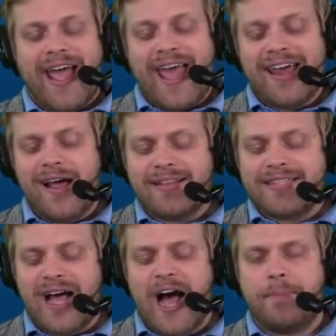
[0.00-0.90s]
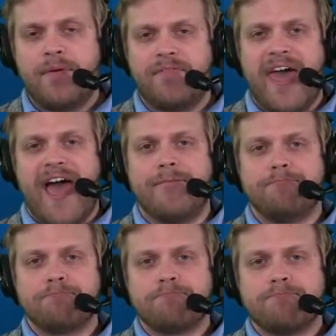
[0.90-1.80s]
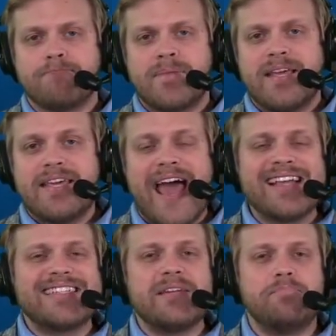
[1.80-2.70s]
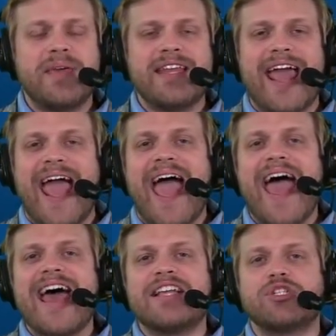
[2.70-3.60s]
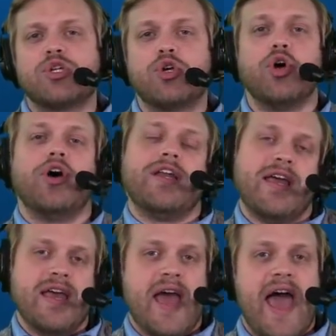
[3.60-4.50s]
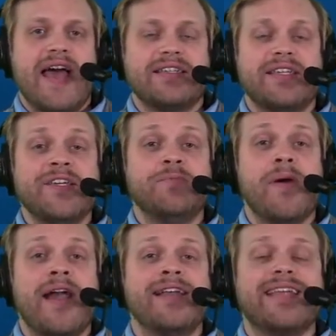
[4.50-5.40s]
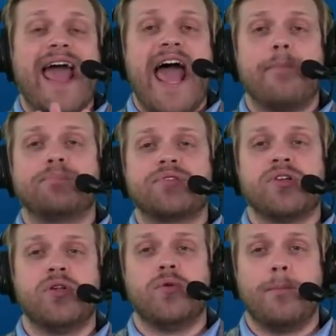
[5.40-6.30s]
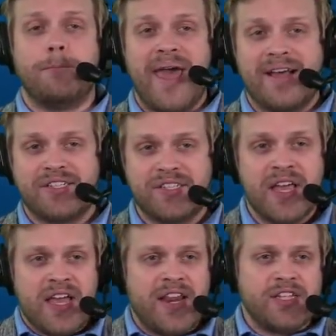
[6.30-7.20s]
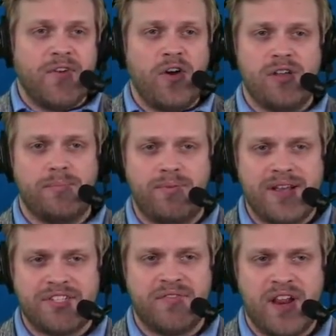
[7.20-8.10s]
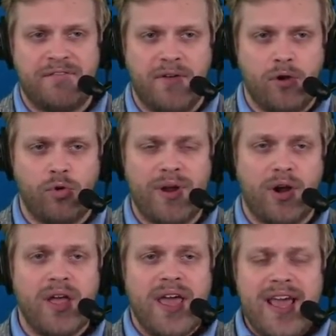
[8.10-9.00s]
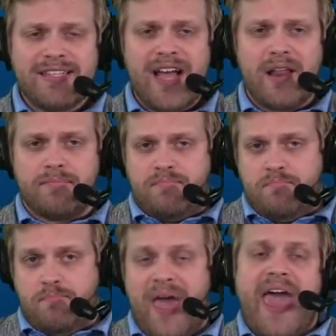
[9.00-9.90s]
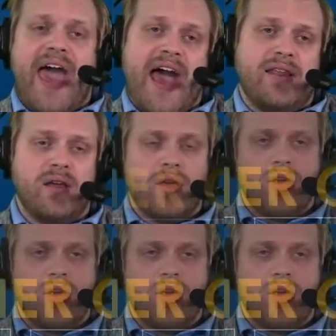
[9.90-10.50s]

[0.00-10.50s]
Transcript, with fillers: And on top of that, he hasn't been as good as he's been at his absolute best in his very impressive NFL career. He's not bad,